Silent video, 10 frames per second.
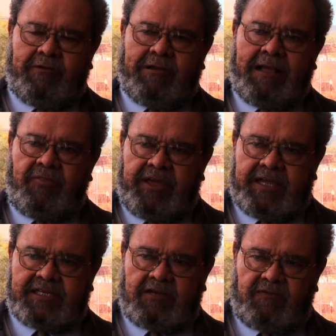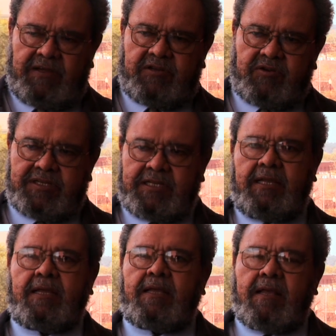around their self-interest.
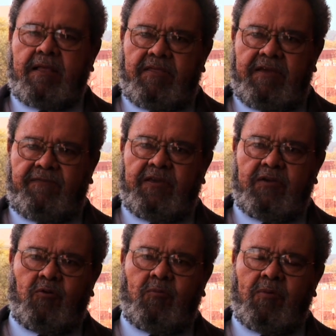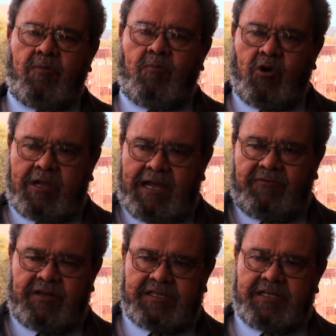They feel more
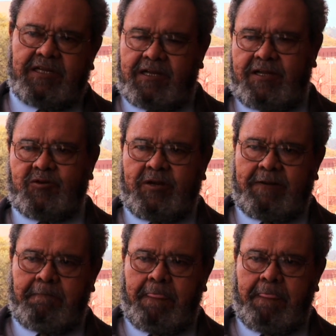confidence in the country.